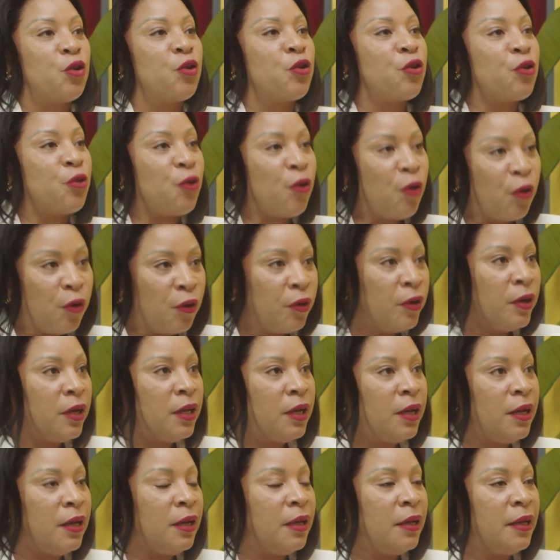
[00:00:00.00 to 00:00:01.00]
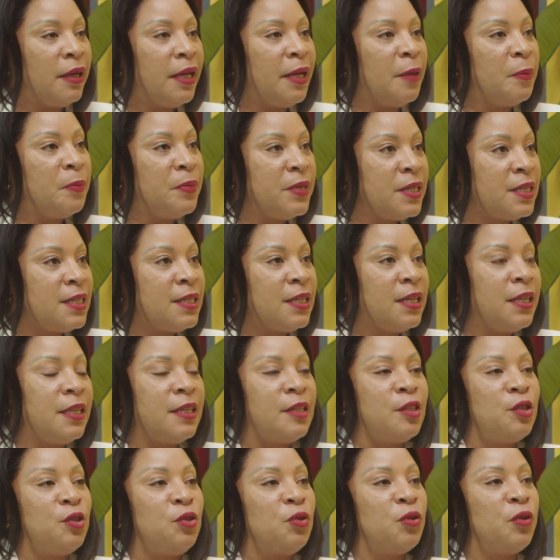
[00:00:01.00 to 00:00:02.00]
grow a
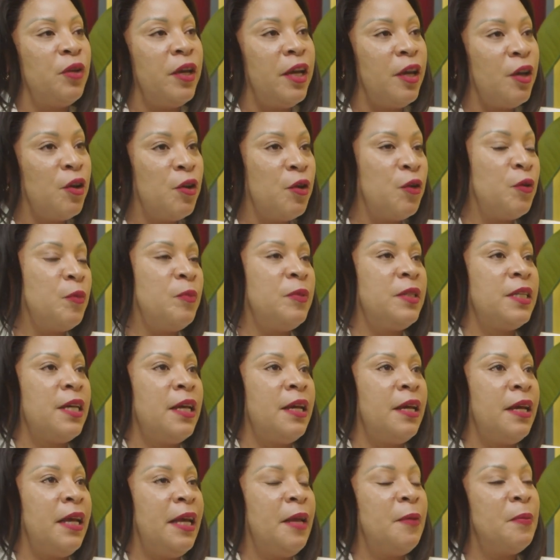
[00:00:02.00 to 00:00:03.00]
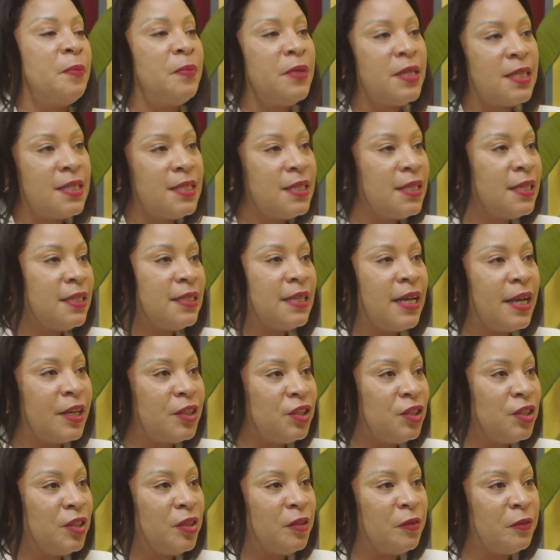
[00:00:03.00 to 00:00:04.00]
business, you helped a business
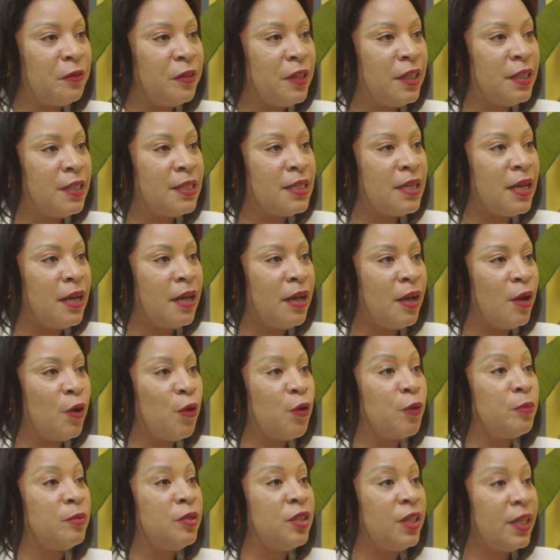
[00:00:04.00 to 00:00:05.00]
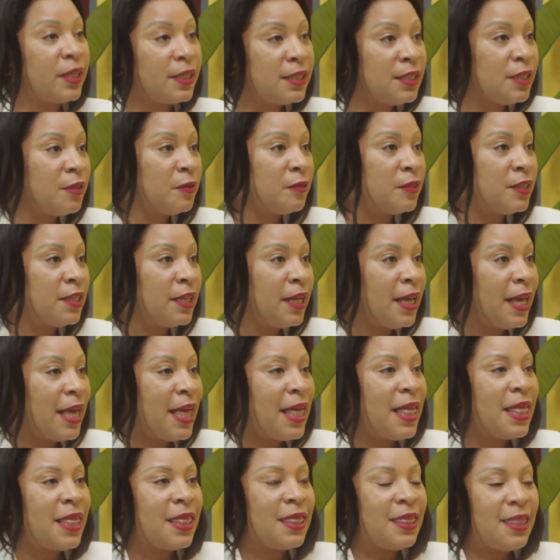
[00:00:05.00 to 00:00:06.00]
achieve its objectives.
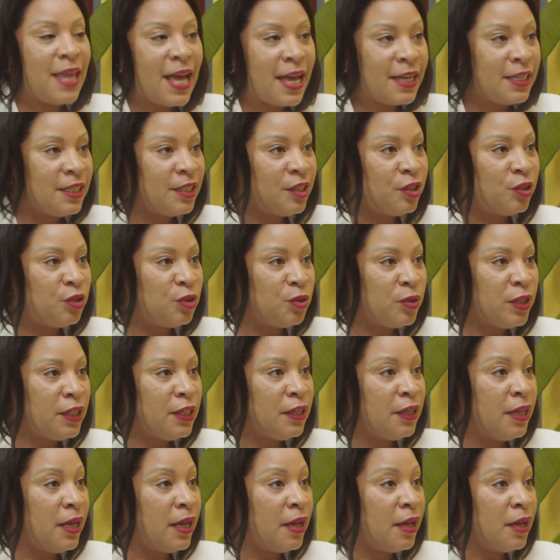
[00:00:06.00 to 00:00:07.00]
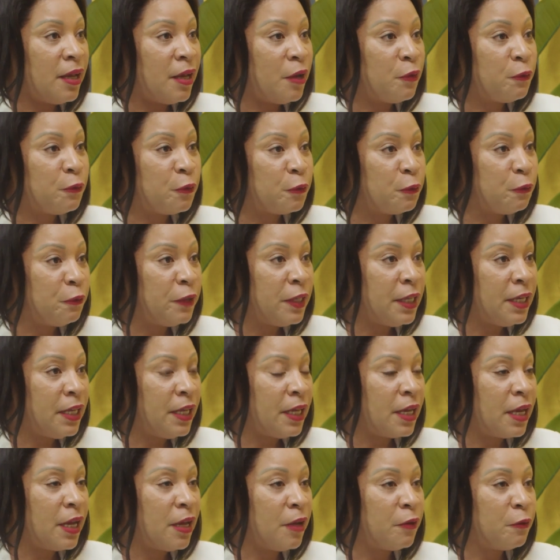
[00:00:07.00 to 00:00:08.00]
That is really
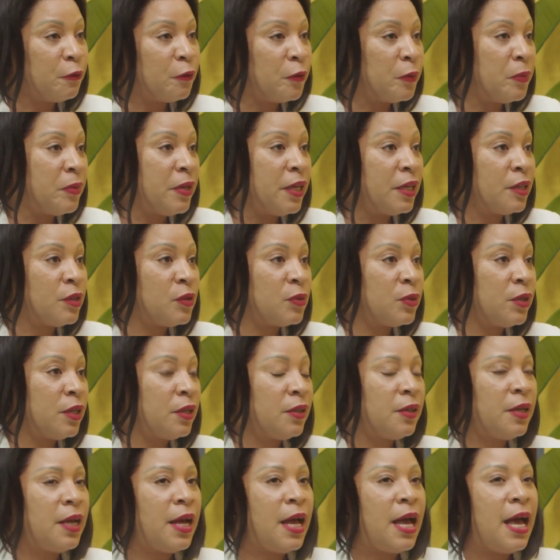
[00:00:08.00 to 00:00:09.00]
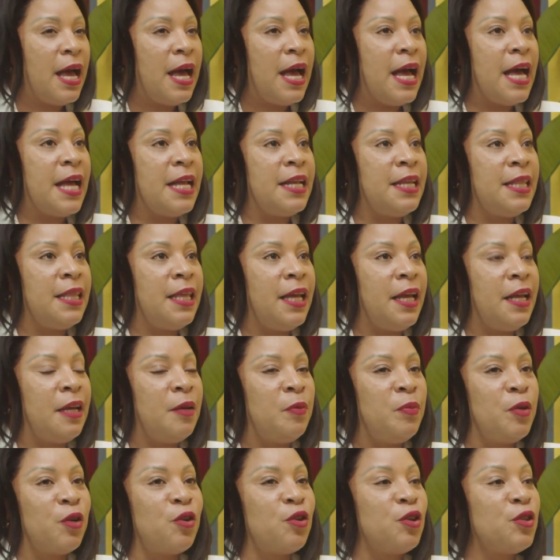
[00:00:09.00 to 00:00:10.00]
fulfilling for me as well. And
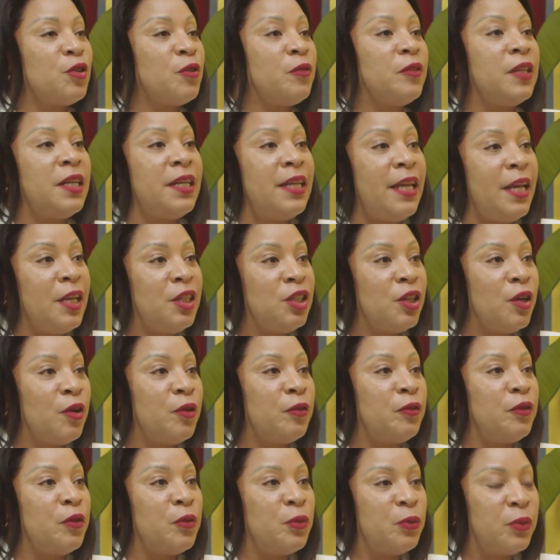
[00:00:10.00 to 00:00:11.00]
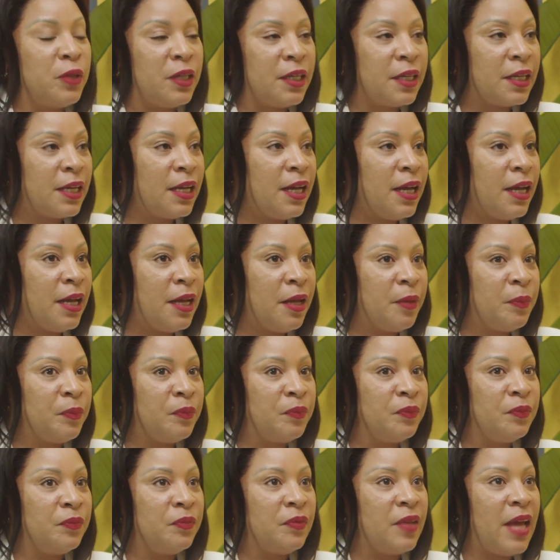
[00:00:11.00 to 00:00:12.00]
then because of the nature of the work,
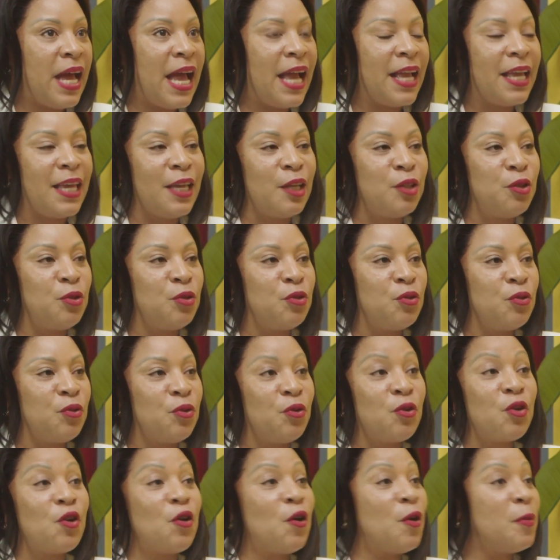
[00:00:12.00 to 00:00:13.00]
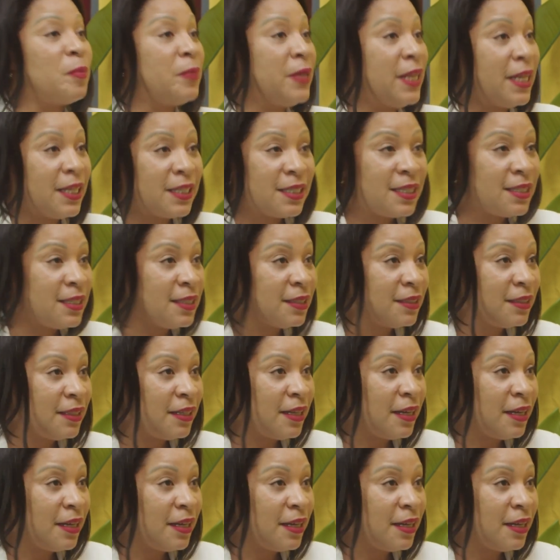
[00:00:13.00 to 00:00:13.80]
I get to do complex